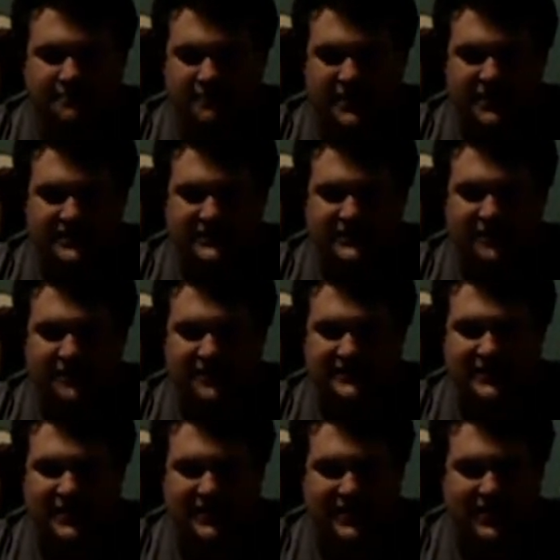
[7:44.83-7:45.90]
mini
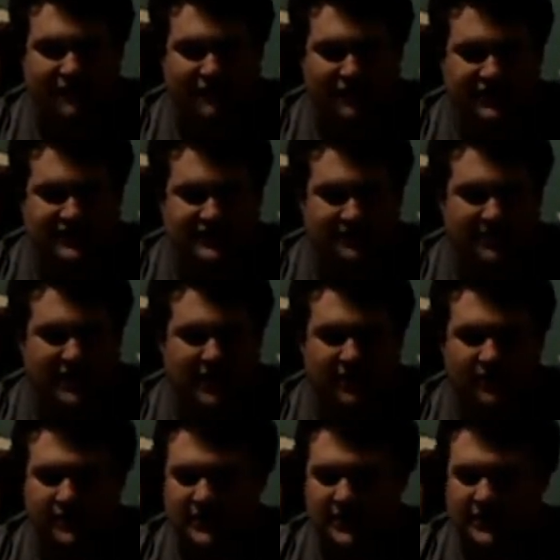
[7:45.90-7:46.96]
series on Netflix
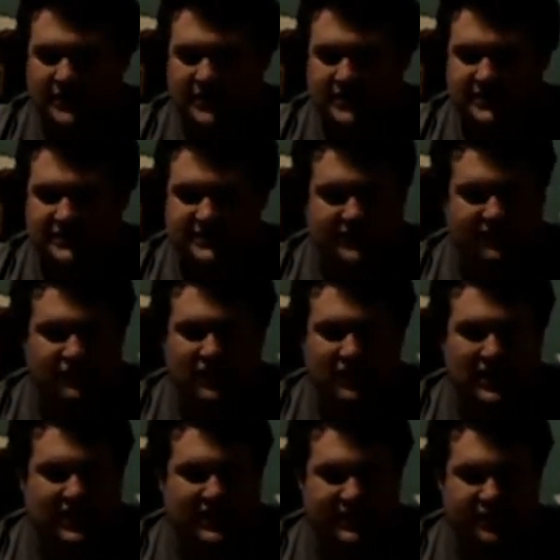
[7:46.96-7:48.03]
about several
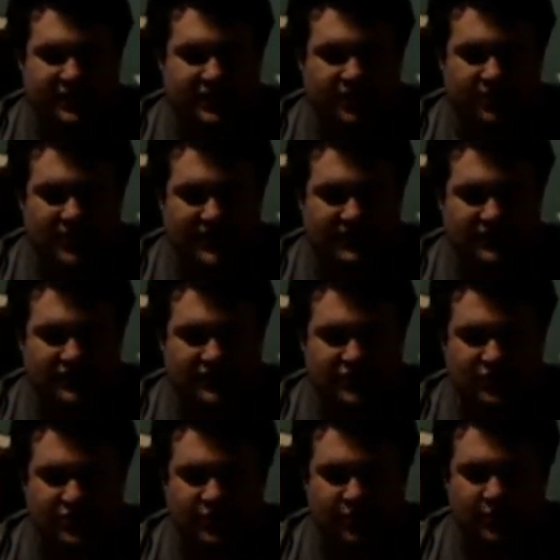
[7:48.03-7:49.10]
Hollywood
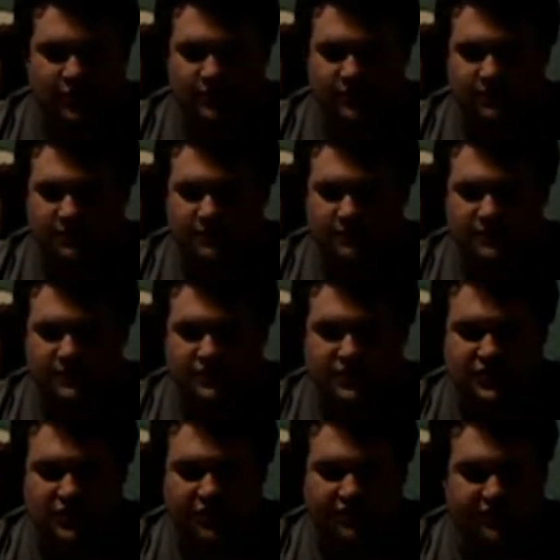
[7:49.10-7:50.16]
directors who
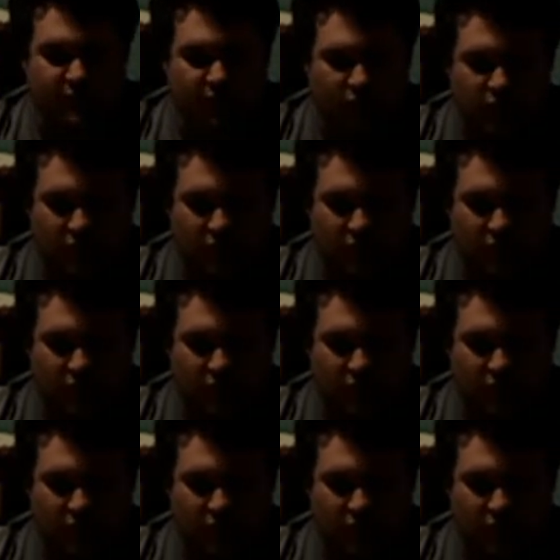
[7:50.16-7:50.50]
served in